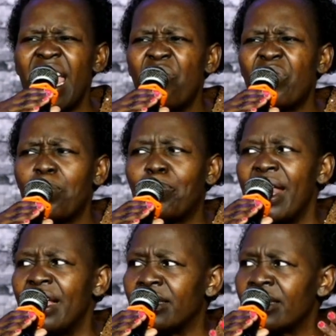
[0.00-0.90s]
every
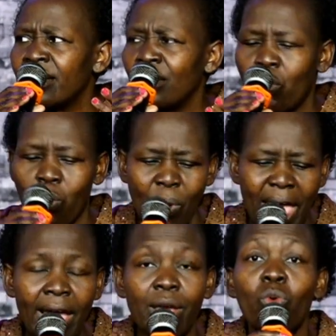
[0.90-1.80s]
place
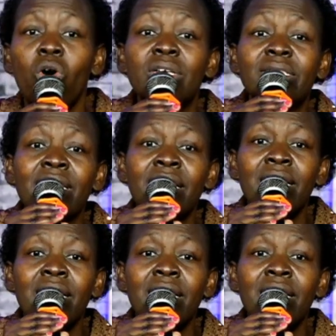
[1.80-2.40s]
where he was.